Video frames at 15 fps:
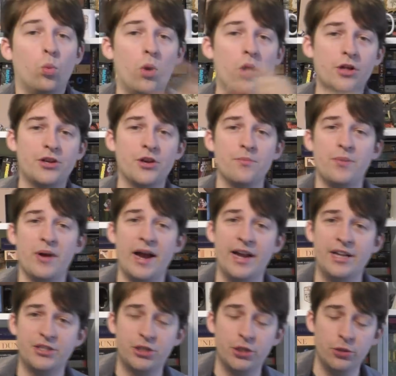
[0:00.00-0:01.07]
Welcome
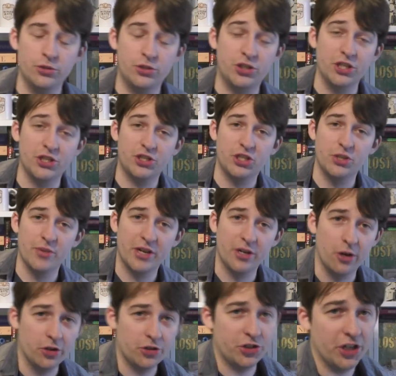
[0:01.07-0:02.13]
back to System
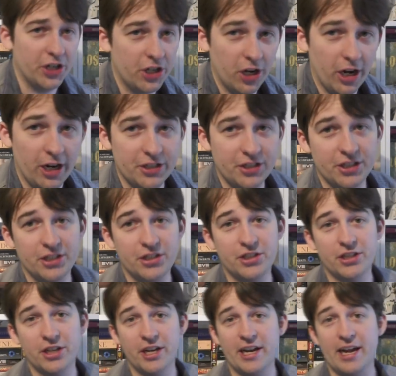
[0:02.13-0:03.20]
Agnostic
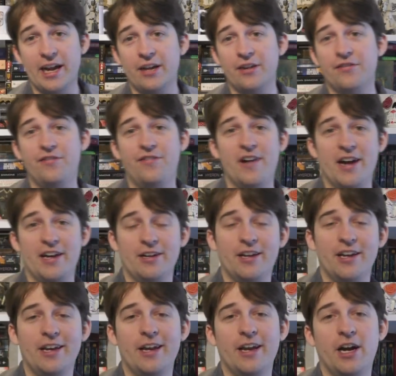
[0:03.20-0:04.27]
Classes again,
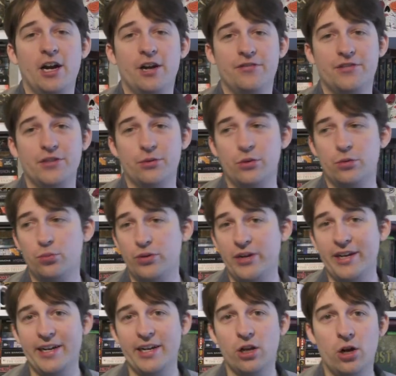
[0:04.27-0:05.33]
finally, after a
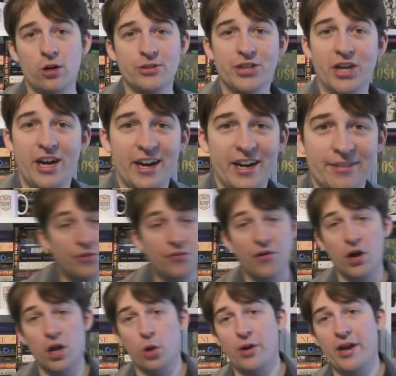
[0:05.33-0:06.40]
really long time. The
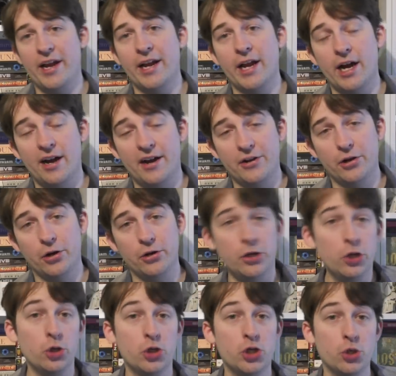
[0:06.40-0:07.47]
following are your
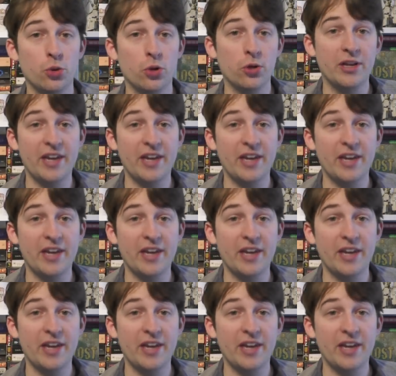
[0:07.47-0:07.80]
usual